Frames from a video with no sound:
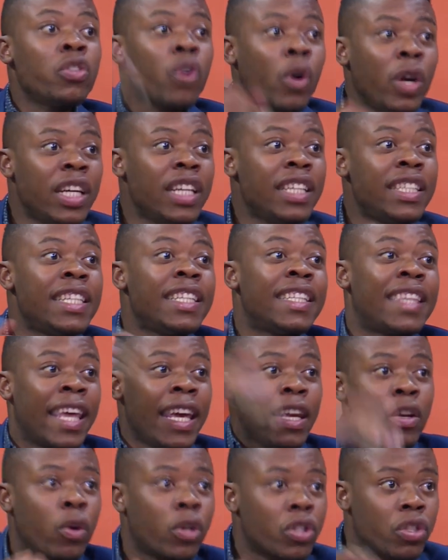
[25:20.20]
Not only did
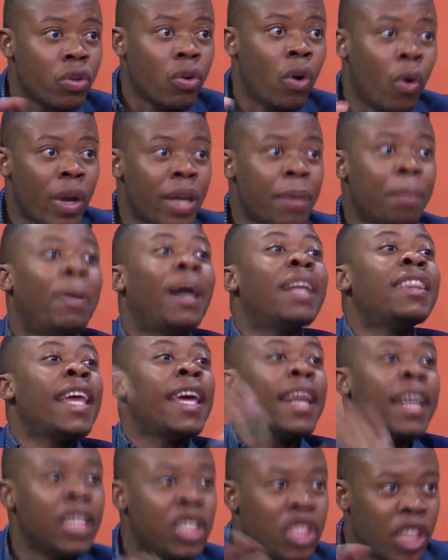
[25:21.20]
they not know him, but
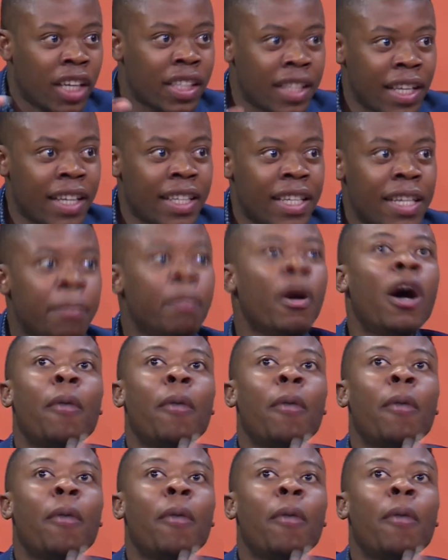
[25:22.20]
they rejected him.